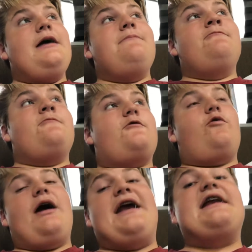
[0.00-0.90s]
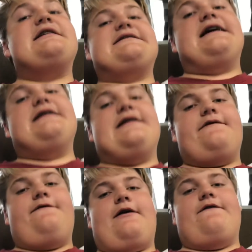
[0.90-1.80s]
I'm quite
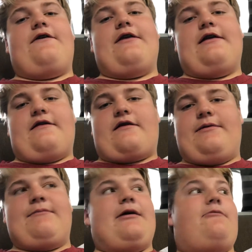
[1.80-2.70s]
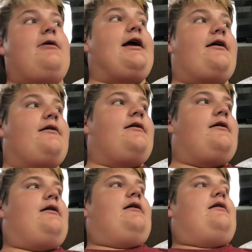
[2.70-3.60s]
excited for everything that's coming my way.
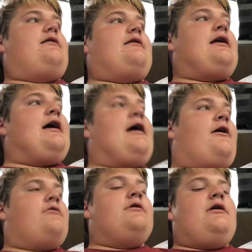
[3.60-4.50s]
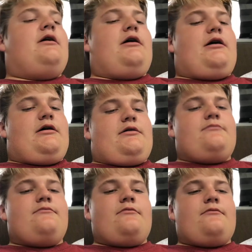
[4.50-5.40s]
Now,
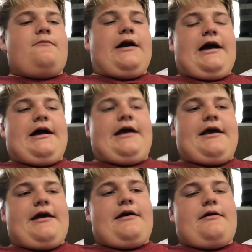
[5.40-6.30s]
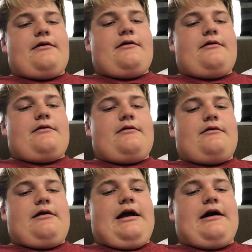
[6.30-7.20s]
um, when I
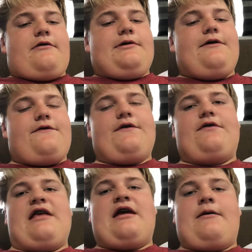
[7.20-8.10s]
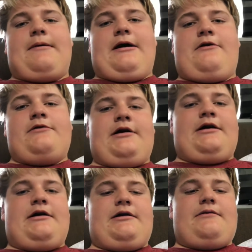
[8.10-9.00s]
now here's the thing about
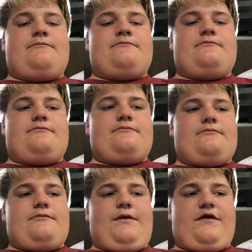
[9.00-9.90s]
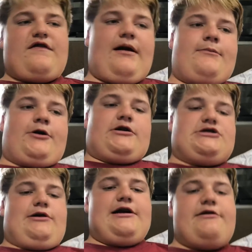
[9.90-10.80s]
um summer.
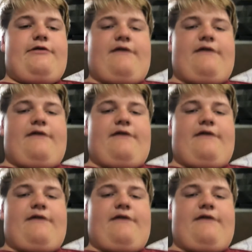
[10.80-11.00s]
So I do